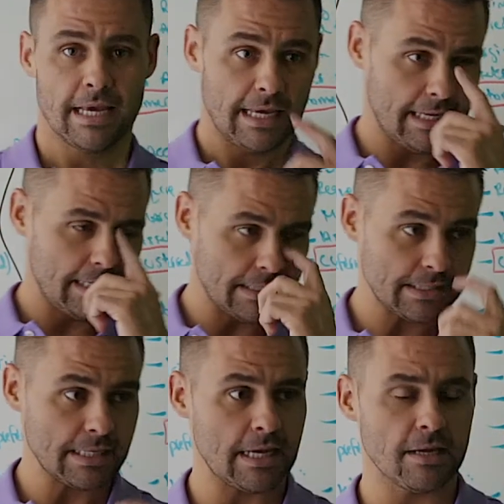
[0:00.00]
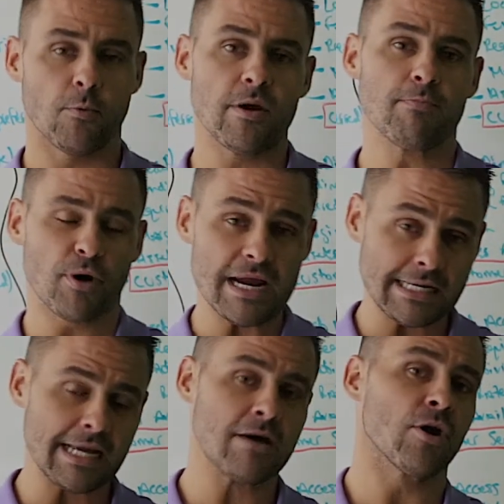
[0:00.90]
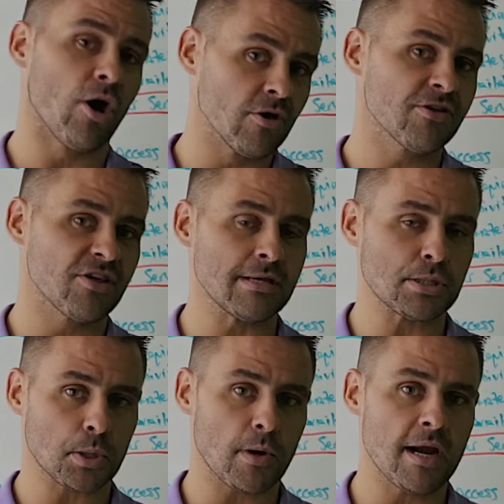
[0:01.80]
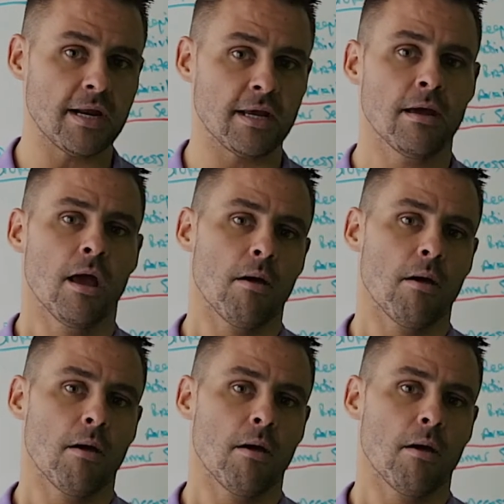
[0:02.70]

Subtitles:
is that we break down all things trading,